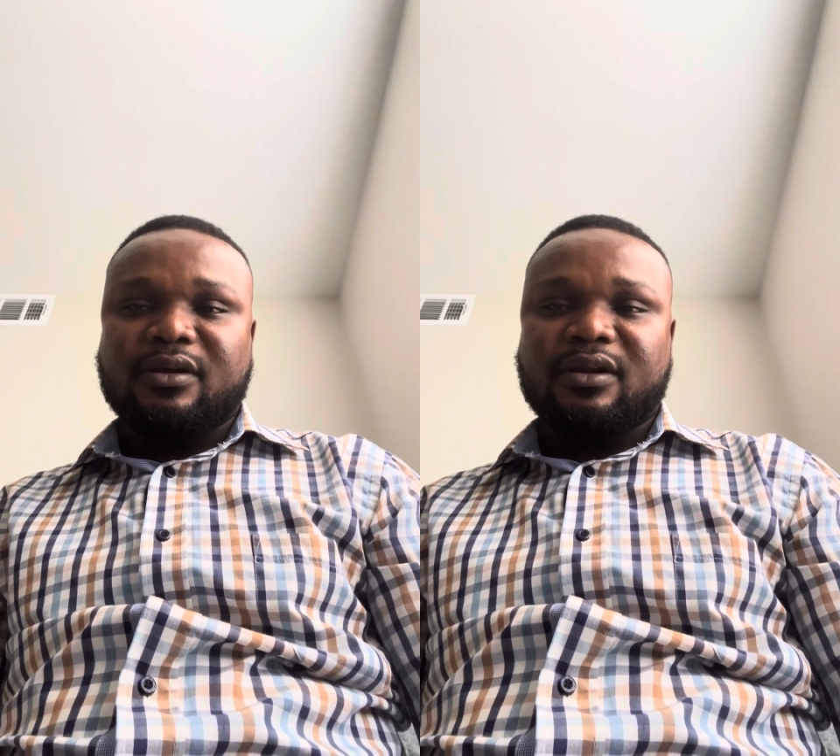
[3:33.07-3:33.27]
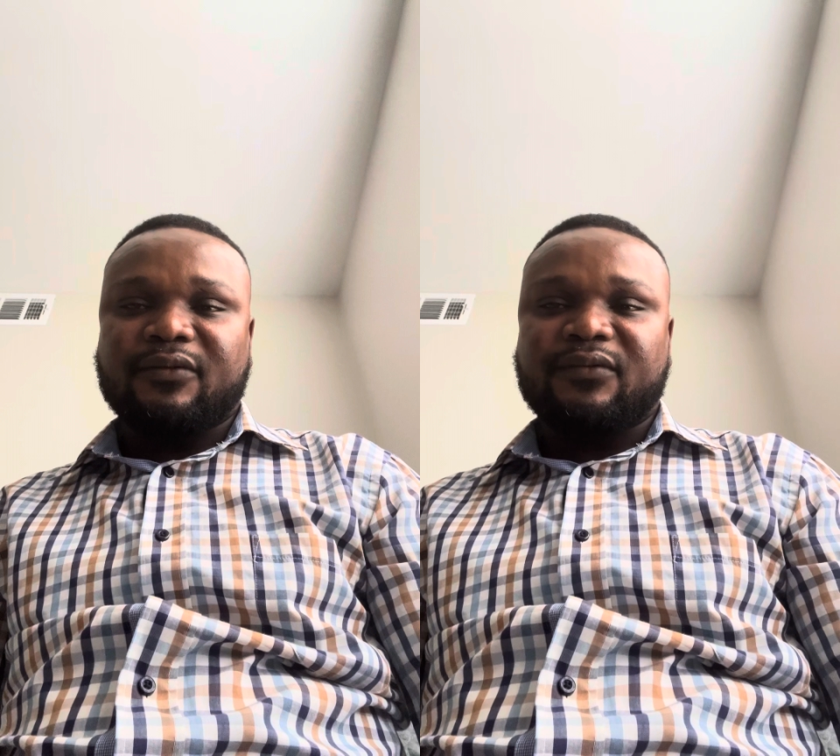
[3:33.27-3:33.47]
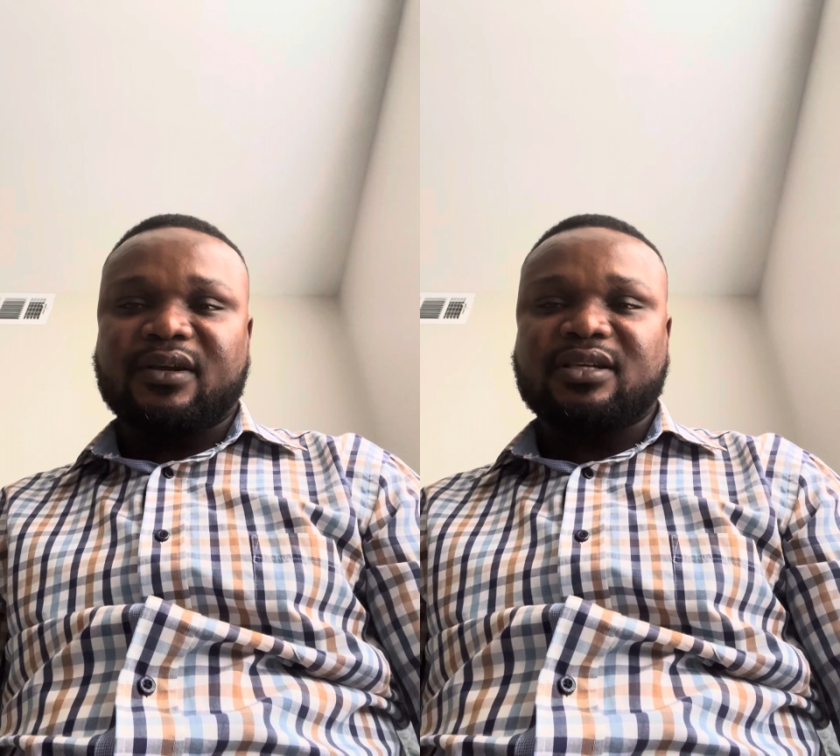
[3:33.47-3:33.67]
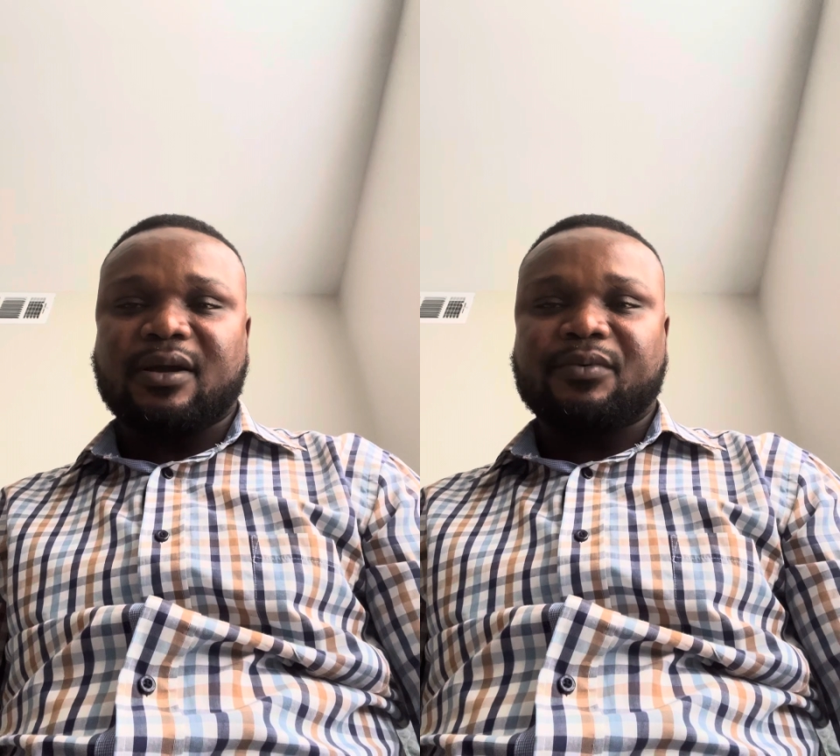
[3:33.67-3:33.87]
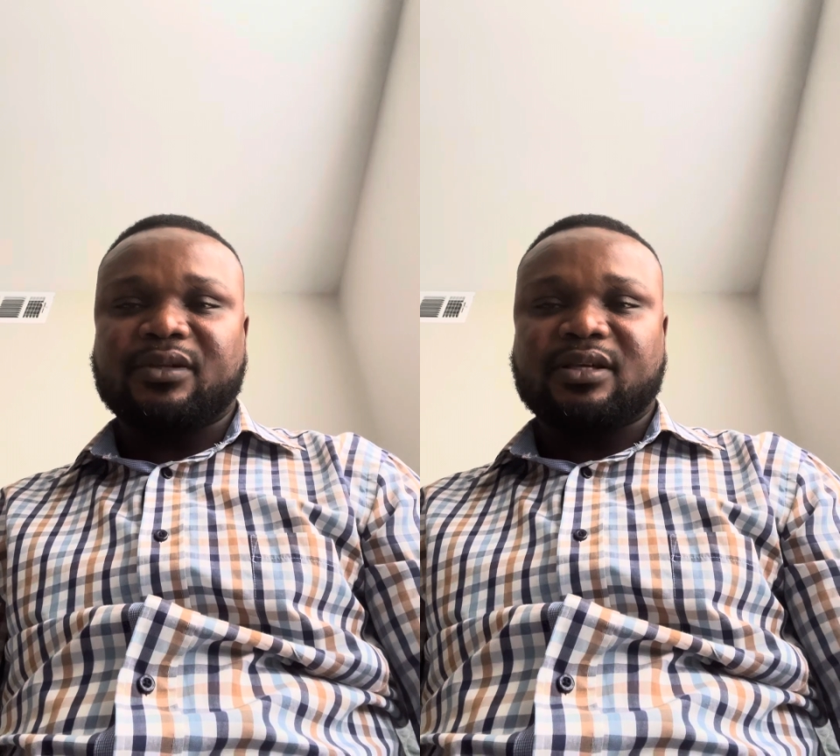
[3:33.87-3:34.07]
The first
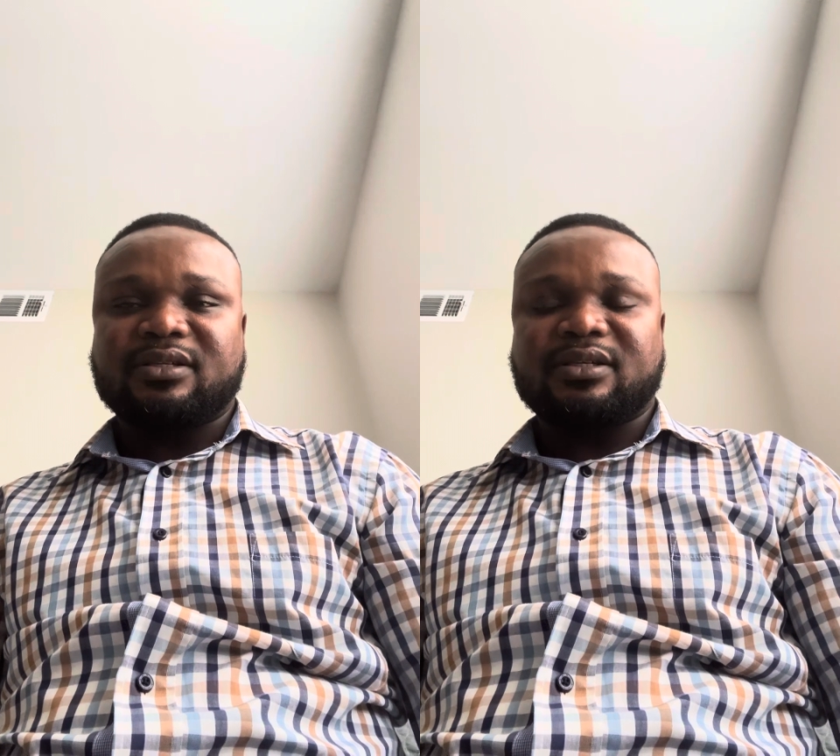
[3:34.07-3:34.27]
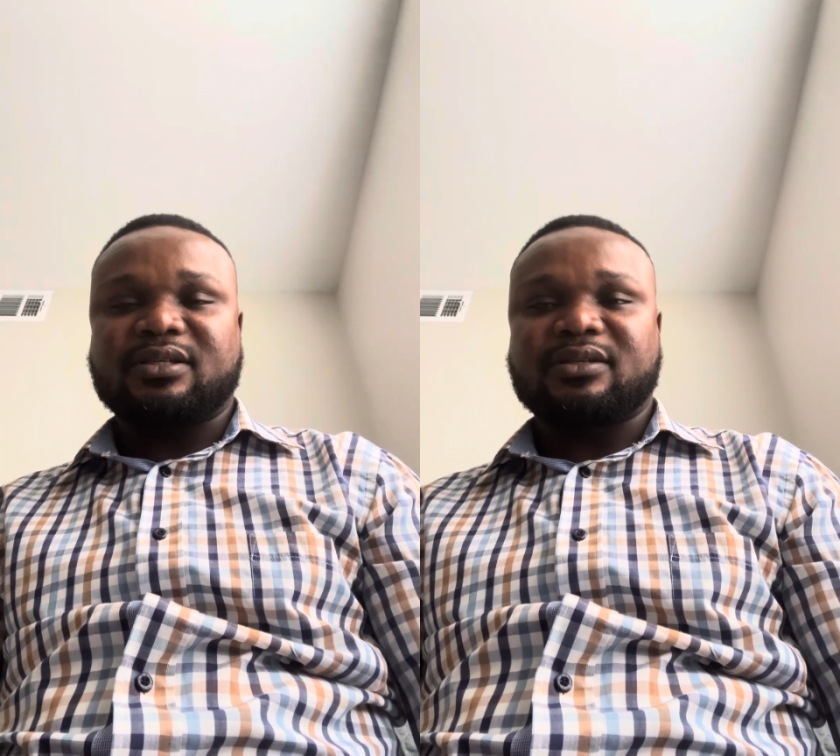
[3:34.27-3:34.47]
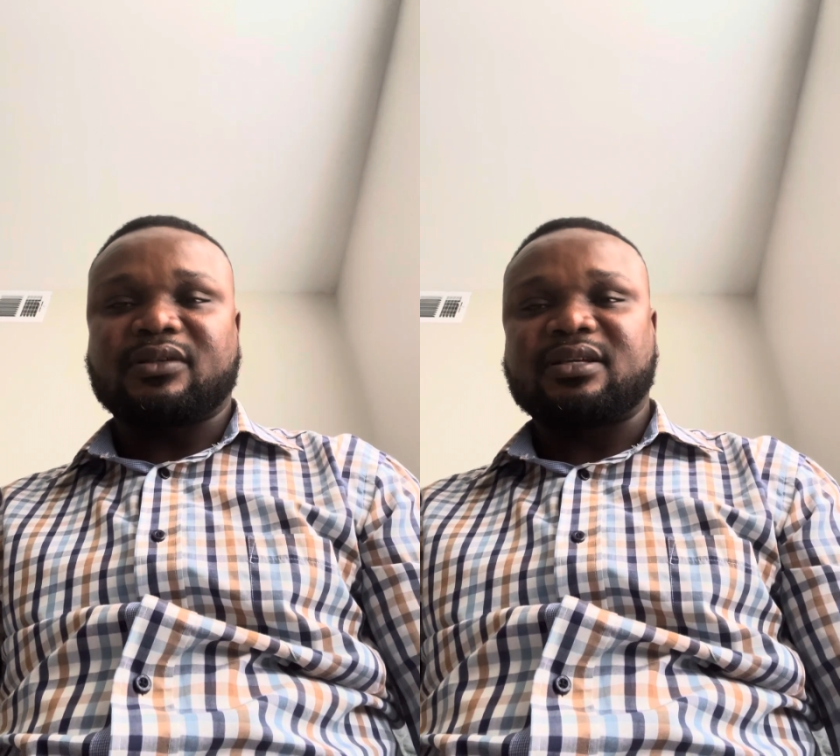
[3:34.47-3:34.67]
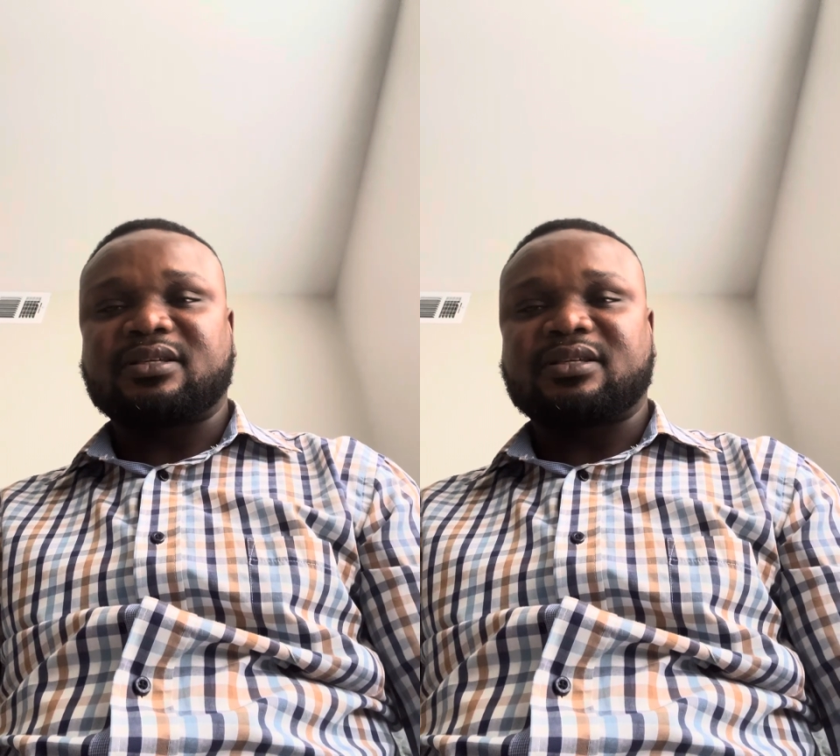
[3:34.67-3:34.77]
hypothesis, that's